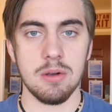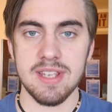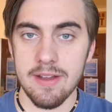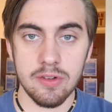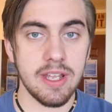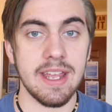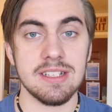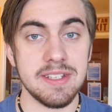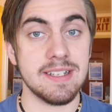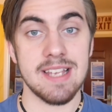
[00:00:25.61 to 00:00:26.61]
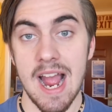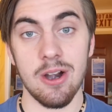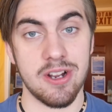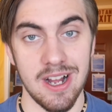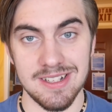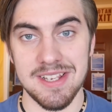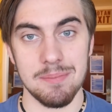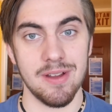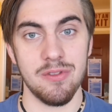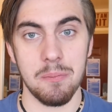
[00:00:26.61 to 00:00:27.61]
I was heavily against the entire
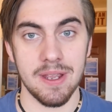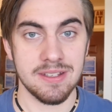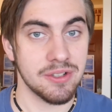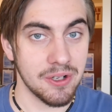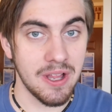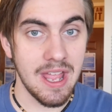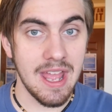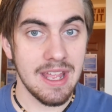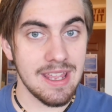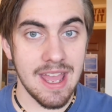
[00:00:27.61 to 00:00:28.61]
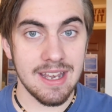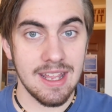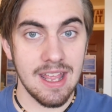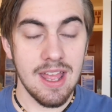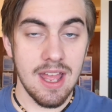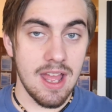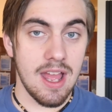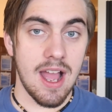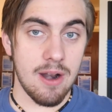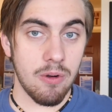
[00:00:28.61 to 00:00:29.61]
concept of the Pixel, yet
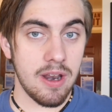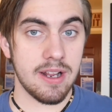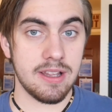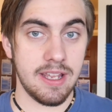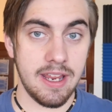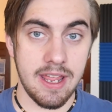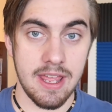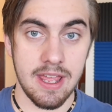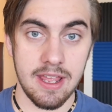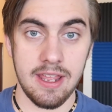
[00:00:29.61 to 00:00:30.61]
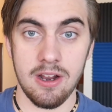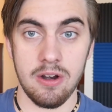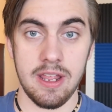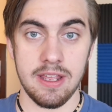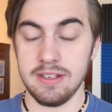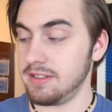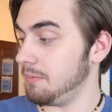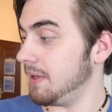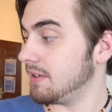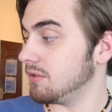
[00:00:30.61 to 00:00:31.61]
ironically, here is the
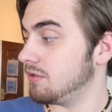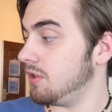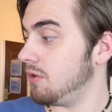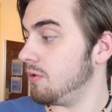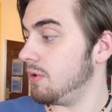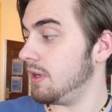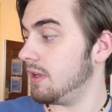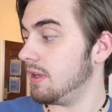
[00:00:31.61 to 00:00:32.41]
Pixel 2